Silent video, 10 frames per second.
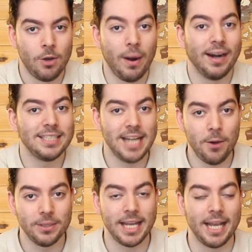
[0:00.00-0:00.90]
Whereas
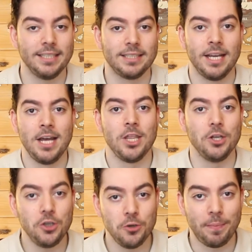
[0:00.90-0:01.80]
nowadays, the
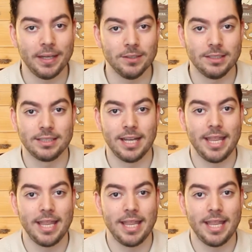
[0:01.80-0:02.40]
new builds,